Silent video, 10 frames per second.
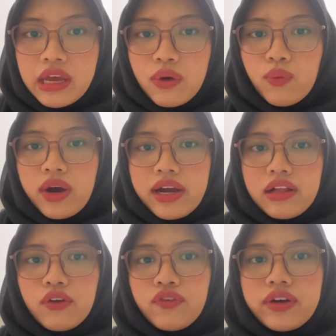
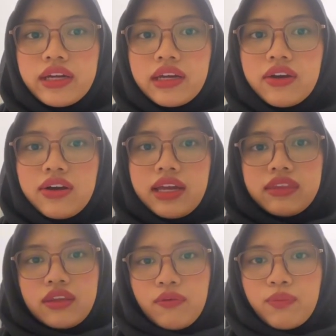While offering
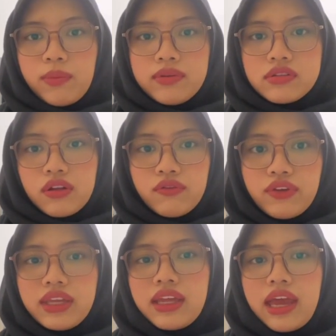collective problem-solving